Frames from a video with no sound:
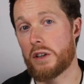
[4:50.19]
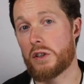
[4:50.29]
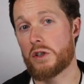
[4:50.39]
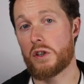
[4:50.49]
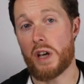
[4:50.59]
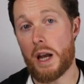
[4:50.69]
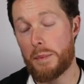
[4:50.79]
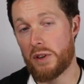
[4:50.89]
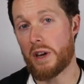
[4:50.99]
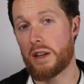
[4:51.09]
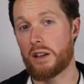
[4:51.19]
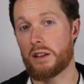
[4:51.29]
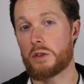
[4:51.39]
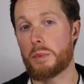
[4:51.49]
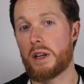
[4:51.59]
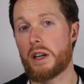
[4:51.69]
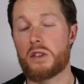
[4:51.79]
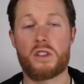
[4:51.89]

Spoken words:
This is just hypothetically speaking.